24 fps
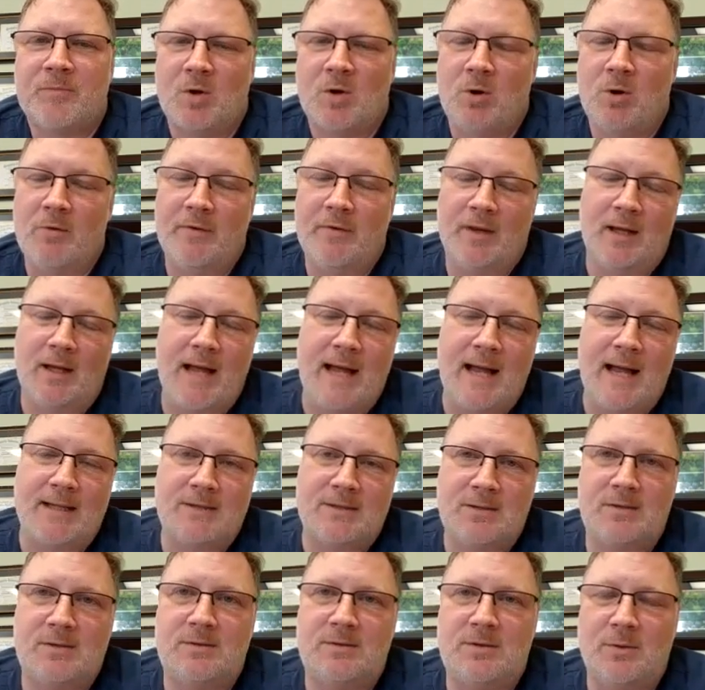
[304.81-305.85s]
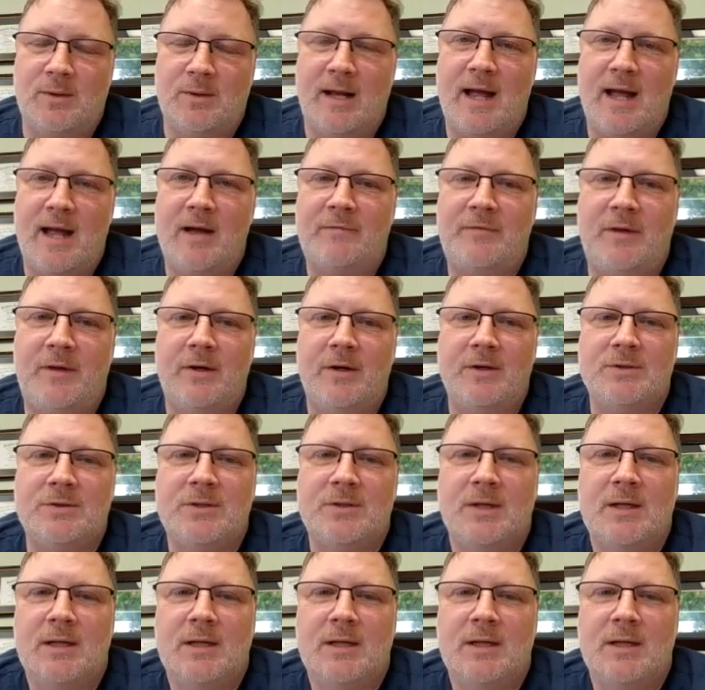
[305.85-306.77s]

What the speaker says: over the last 2.5 years,